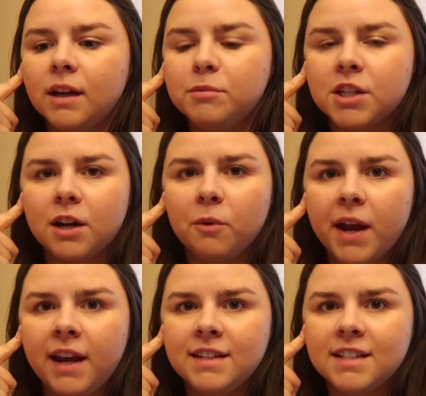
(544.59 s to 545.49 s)
I'm just gonna
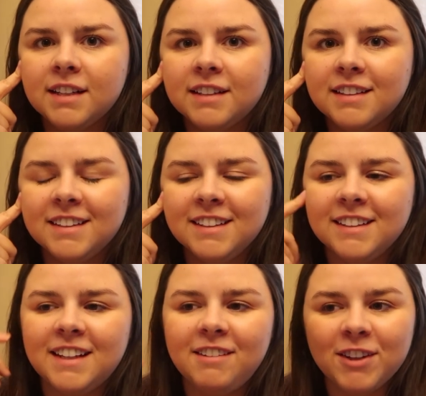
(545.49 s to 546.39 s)
wait
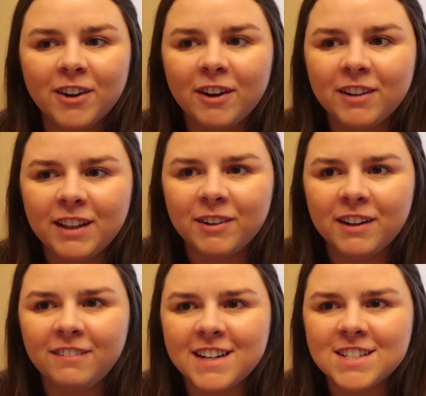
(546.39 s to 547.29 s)
even though I really
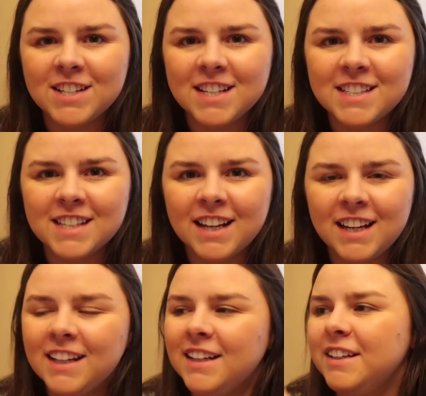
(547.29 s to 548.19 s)
want to finish this
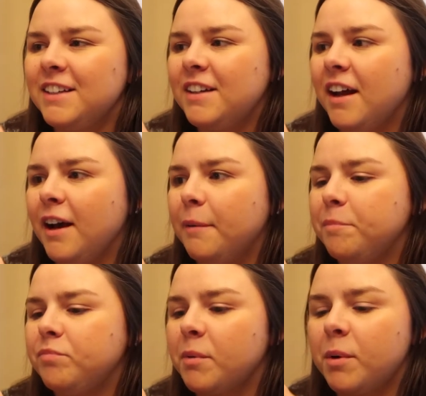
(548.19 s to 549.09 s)

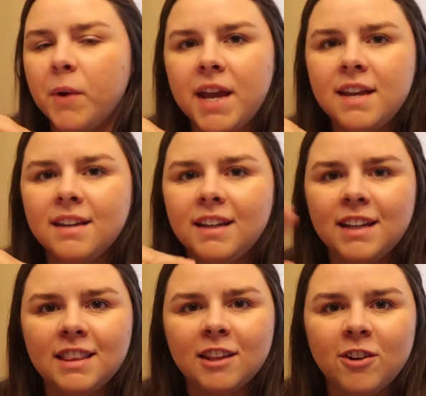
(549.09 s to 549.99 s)
um, I'm gonna wait
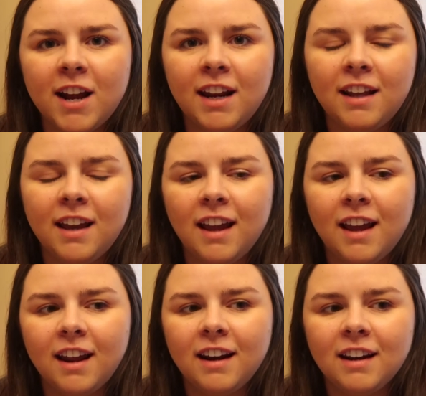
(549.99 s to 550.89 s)
get the thread
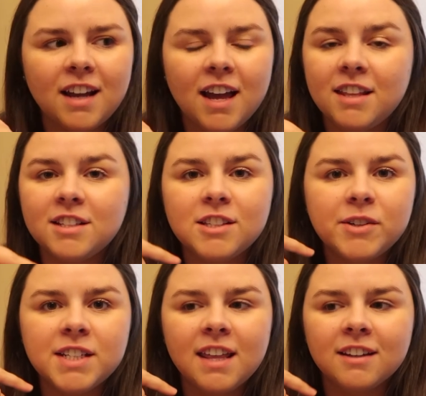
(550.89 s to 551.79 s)
and and then
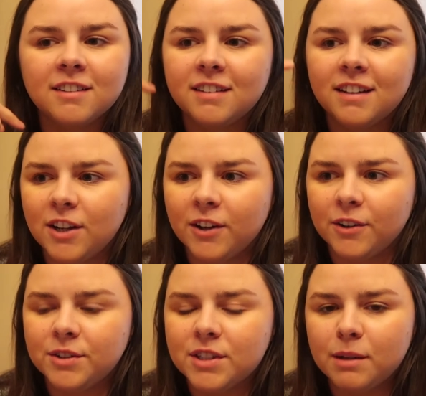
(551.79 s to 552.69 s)
sew it together
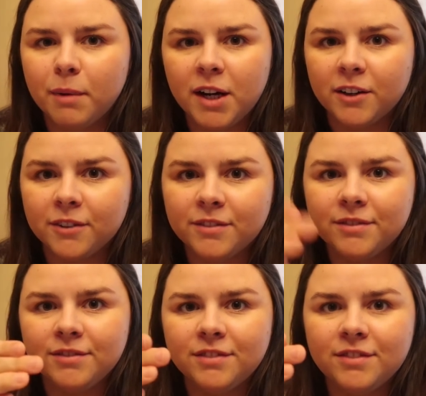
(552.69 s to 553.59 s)
so tomorrow
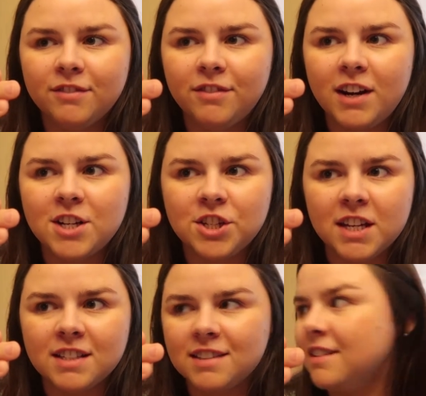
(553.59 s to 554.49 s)
finish
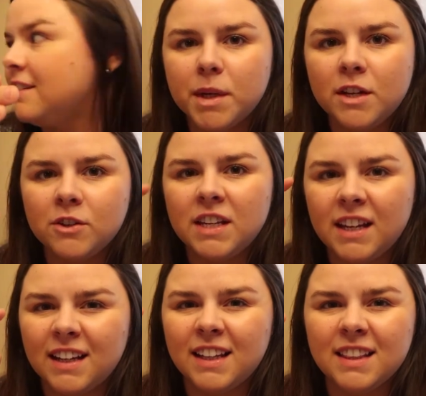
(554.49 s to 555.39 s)
this but you'll see
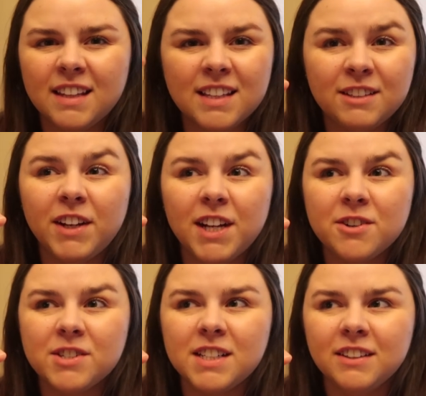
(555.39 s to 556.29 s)
it in this
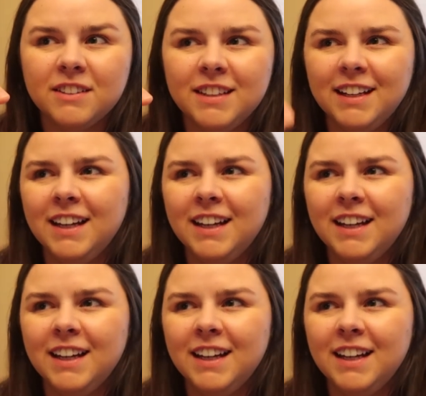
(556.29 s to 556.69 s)
video still